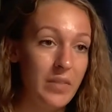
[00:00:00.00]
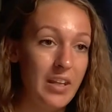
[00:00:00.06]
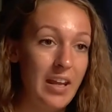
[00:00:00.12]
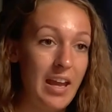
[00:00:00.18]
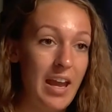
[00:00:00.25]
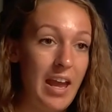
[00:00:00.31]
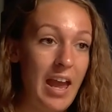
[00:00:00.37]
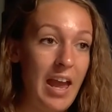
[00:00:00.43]

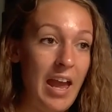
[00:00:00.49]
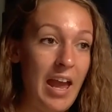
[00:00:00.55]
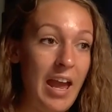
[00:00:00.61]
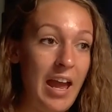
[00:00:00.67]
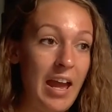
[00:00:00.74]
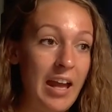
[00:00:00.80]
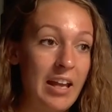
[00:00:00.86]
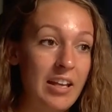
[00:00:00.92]

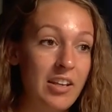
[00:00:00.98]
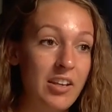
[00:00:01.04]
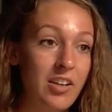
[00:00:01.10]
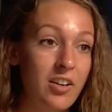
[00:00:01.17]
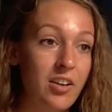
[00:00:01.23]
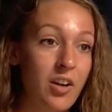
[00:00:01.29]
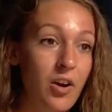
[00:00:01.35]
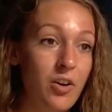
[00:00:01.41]
and
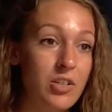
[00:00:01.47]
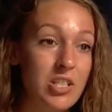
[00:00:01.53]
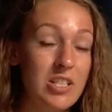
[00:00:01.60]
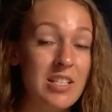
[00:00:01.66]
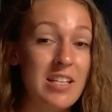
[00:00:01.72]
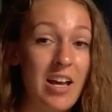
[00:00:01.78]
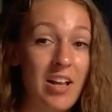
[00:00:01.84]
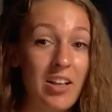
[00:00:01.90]
your coach
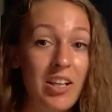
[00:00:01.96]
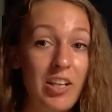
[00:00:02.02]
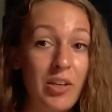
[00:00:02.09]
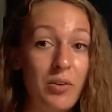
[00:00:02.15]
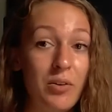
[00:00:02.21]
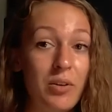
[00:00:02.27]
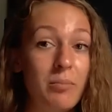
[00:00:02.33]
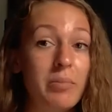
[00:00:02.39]
is telling
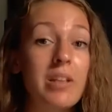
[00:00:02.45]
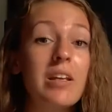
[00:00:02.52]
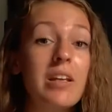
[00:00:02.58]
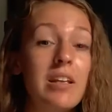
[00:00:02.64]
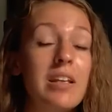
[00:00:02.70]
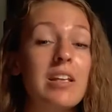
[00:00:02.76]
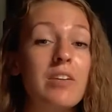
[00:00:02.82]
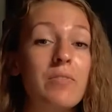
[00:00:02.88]
you
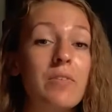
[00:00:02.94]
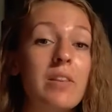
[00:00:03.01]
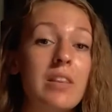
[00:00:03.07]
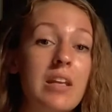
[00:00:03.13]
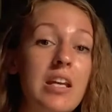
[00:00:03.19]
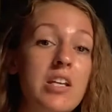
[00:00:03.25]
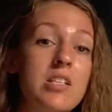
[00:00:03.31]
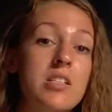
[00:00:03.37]
completely different
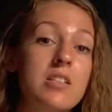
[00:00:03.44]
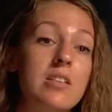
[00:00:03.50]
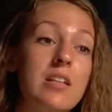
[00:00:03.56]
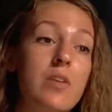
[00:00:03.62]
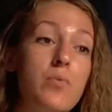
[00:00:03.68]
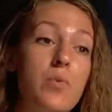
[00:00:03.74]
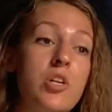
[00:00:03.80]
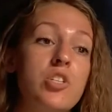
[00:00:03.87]
things
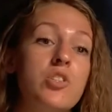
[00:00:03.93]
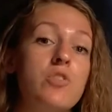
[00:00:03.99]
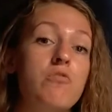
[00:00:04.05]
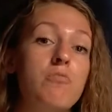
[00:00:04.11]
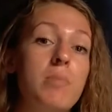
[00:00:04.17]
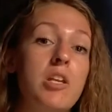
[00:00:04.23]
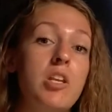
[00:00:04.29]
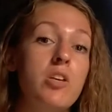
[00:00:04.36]
than what
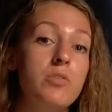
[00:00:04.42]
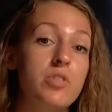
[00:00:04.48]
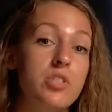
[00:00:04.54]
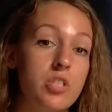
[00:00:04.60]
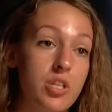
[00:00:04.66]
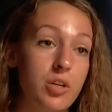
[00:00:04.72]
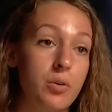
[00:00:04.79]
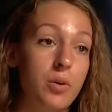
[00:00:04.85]
you've been
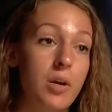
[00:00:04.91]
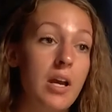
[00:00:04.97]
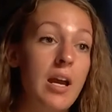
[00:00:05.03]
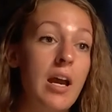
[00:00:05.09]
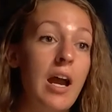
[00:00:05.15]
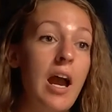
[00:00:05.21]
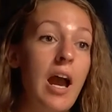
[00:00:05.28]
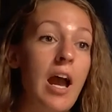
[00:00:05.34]
used to,
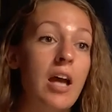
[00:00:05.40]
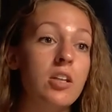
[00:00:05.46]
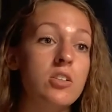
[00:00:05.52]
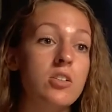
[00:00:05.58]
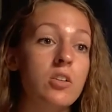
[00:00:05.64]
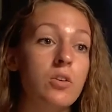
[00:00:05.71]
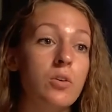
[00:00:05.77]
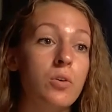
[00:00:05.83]
and
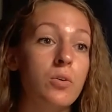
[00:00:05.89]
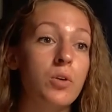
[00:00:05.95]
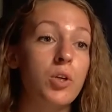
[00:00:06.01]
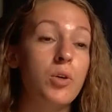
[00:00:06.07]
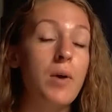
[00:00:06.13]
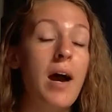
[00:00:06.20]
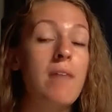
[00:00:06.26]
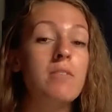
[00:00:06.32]
so
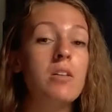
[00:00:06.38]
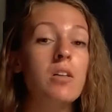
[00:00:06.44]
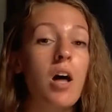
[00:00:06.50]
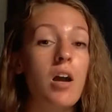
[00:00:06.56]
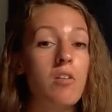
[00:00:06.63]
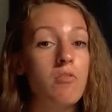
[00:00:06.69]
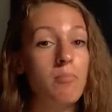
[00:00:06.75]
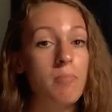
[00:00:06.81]
you have a
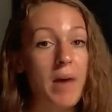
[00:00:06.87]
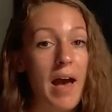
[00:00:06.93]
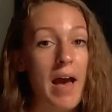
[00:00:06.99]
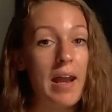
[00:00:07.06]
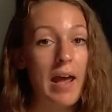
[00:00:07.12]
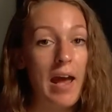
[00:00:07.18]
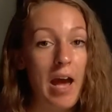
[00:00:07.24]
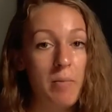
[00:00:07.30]
lot of
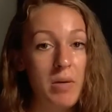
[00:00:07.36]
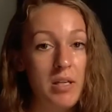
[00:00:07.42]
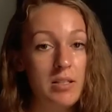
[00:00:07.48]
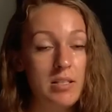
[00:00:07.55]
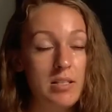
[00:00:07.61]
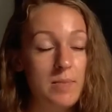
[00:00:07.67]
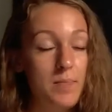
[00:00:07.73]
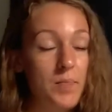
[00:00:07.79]
bad
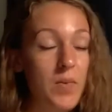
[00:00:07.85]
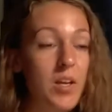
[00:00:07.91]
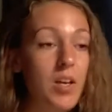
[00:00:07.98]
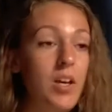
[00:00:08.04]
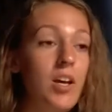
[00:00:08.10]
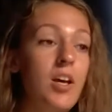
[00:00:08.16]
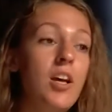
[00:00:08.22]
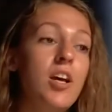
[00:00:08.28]
habits.
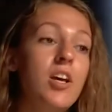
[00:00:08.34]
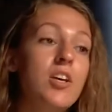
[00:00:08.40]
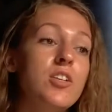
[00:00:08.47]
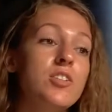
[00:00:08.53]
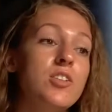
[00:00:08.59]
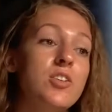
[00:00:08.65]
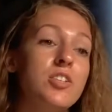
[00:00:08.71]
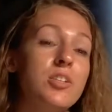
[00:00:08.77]

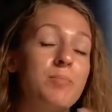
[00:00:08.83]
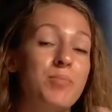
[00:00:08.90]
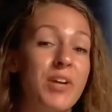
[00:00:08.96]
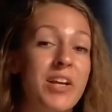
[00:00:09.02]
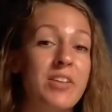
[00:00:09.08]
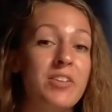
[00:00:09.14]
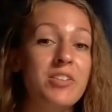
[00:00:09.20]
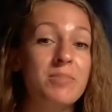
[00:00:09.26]
So to
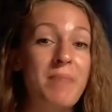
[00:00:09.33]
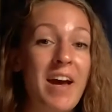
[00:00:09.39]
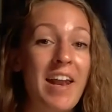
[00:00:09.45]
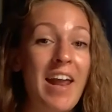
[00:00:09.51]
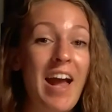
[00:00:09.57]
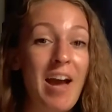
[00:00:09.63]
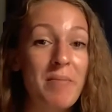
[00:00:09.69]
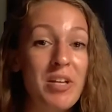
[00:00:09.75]
break those bad
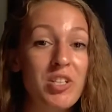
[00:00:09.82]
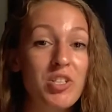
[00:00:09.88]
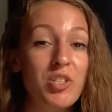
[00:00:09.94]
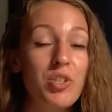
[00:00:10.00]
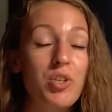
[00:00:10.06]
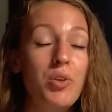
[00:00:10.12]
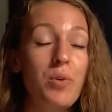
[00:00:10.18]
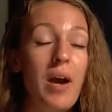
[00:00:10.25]
habits,
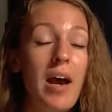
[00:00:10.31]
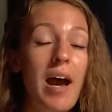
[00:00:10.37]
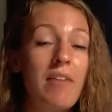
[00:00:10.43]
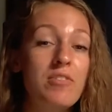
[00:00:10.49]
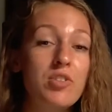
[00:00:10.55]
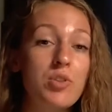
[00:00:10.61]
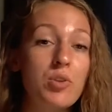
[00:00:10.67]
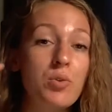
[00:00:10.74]
you
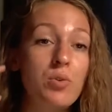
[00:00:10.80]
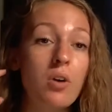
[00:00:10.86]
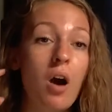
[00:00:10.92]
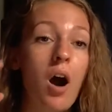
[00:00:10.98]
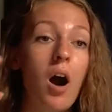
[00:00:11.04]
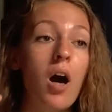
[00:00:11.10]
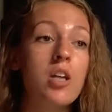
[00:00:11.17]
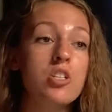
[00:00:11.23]
have to
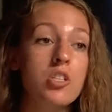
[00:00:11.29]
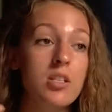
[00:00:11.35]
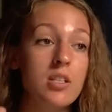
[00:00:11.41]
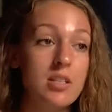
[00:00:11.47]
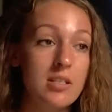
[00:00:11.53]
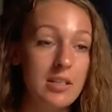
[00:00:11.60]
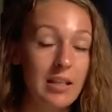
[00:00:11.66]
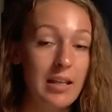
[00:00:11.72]

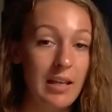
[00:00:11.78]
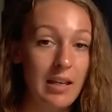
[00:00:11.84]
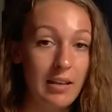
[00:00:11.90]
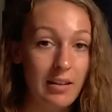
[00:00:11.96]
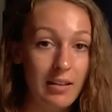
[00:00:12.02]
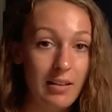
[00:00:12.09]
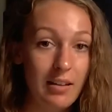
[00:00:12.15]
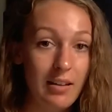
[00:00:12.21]
consciously
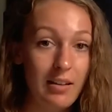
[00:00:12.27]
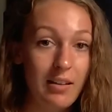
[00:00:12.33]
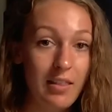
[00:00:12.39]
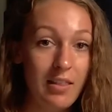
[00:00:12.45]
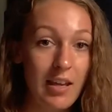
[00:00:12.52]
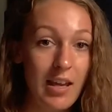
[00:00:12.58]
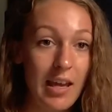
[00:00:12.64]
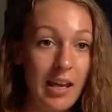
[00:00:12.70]

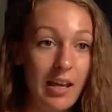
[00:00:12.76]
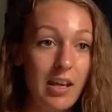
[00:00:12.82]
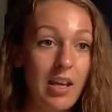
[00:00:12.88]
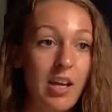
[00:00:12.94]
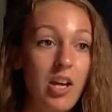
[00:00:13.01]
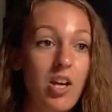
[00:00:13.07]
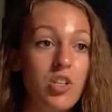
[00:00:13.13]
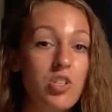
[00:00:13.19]
think,
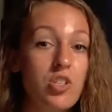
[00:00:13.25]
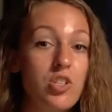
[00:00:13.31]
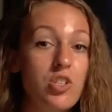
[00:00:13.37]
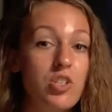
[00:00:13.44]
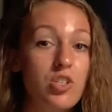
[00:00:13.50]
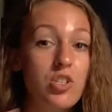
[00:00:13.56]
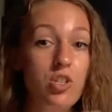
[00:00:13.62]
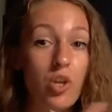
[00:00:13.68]

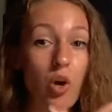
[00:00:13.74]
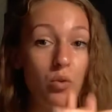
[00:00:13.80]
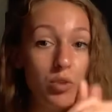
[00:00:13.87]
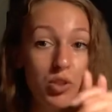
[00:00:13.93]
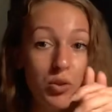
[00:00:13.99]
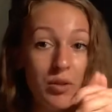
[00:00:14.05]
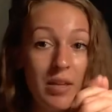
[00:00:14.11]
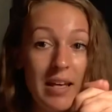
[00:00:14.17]
don't
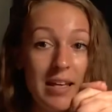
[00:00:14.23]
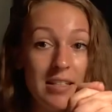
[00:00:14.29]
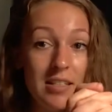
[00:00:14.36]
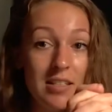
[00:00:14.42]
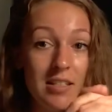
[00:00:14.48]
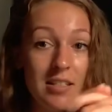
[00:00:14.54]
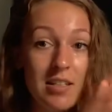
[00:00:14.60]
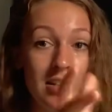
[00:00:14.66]
do
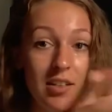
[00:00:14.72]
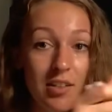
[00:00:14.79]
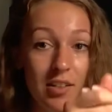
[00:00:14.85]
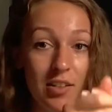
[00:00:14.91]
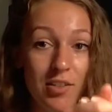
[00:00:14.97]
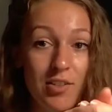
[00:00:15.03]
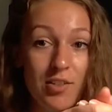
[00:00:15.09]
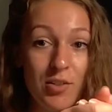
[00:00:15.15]
this,
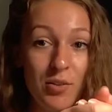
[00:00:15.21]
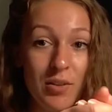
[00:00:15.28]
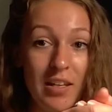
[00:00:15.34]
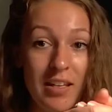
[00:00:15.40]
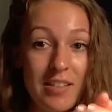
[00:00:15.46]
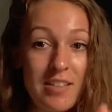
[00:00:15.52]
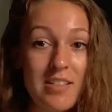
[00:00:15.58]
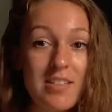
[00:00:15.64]
do
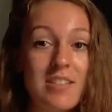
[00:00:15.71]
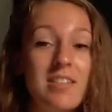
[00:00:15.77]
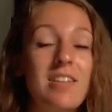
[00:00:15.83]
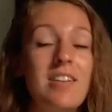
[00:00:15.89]
this.